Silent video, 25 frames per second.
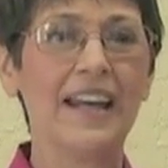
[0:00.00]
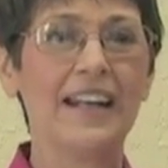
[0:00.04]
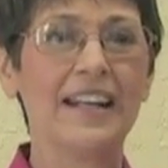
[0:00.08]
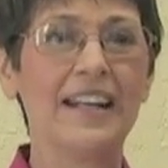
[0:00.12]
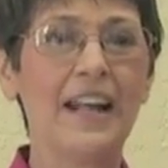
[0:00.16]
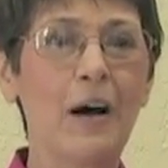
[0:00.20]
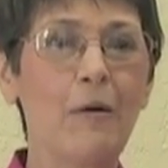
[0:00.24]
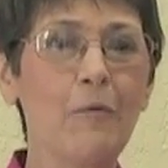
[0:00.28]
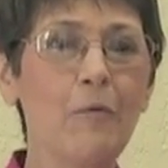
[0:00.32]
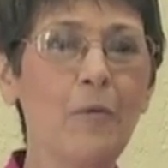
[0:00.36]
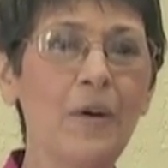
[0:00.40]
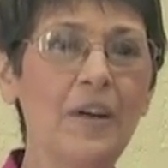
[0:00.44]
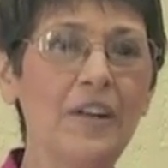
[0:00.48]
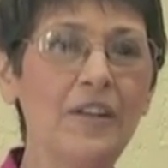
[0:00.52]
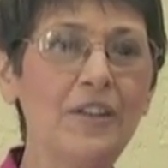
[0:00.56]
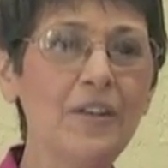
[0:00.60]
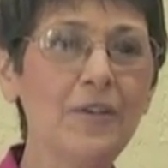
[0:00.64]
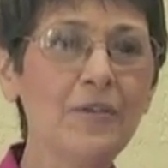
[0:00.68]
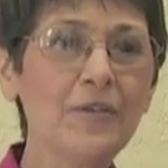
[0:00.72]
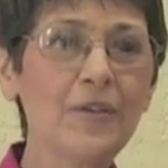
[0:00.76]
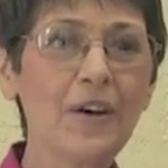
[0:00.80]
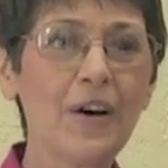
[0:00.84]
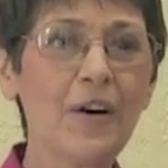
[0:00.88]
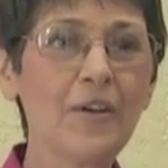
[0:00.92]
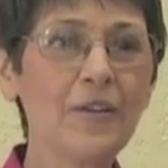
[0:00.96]
Now, when
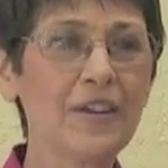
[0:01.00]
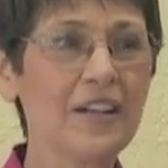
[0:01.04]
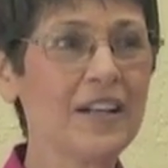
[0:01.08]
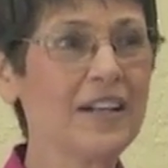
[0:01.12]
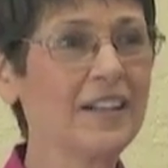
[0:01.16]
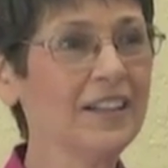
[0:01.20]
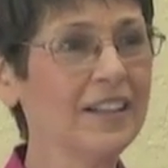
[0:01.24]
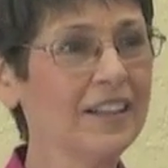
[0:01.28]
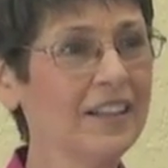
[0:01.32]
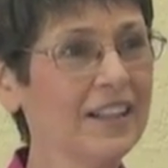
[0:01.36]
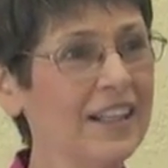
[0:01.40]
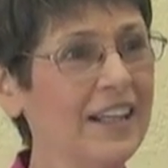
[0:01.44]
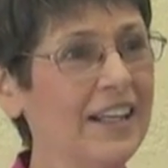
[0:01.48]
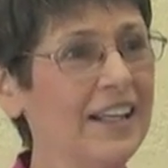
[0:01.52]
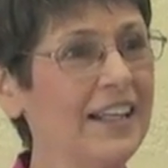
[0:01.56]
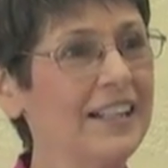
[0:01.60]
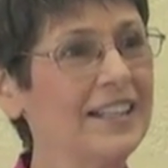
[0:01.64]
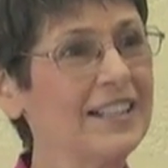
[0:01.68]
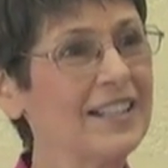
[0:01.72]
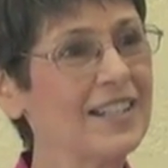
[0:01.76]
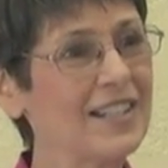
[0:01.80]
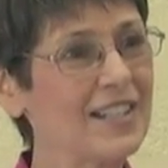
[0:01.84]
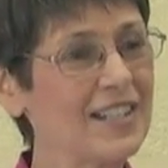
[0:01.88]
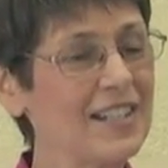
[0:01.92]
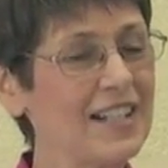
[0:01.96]
you go to
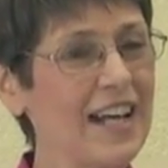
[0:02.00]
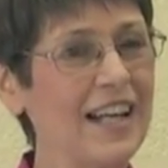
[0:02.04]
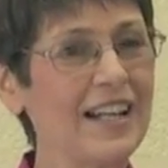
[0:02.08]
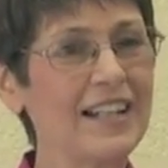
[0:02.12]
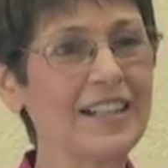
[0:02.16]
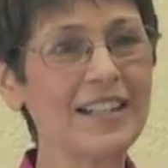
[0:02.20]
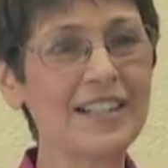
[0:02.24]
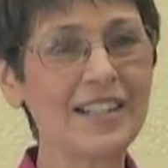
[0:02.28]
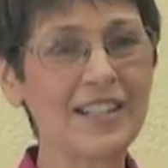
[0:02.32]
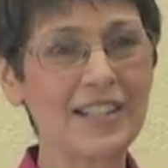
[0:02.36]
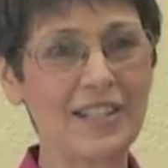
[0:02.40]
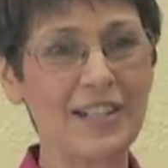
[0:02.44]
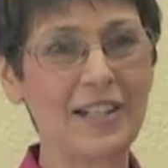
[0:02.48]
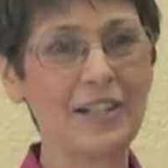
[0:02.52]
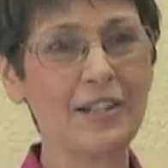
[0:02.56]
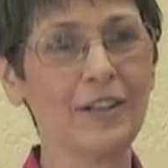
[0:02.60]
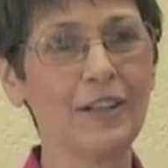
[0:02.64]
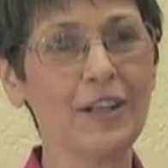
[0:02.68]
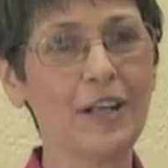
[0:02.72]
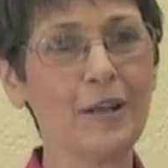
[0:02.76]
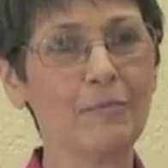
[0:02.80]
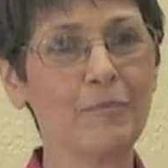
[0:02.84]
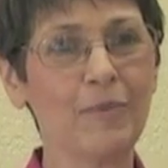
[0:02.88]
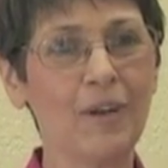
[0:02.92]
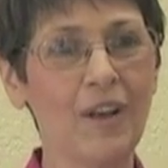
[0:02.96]
clean stainless
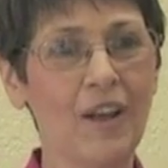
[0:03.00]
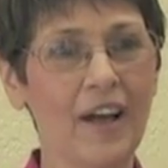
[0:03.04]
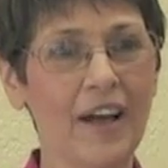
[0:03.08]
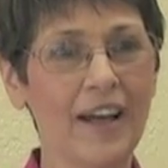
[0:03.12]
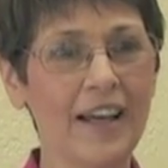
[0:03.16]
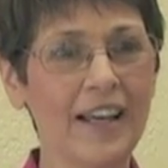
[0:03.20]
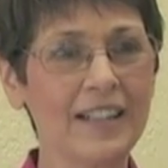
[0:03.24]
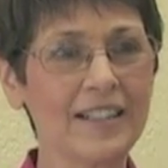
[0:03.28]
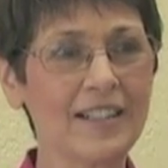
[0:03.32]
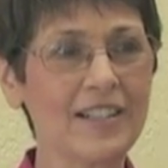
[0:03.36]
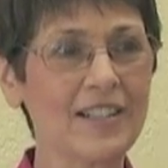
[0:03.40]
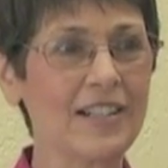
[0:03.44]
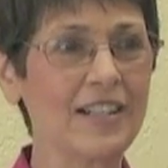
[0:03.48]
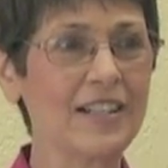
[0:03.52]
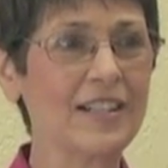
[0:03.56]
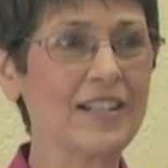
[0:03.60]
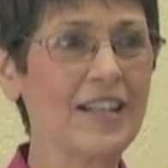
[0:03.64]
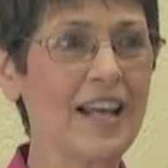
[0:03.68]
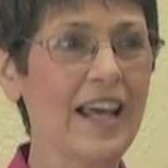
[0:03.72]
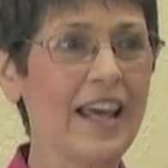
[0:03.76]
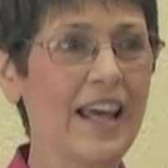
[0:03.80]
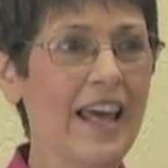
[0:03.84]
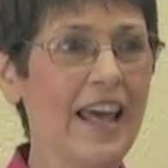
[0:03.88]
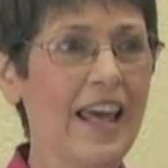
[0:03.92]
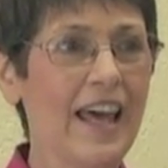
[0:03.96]
steel appliances,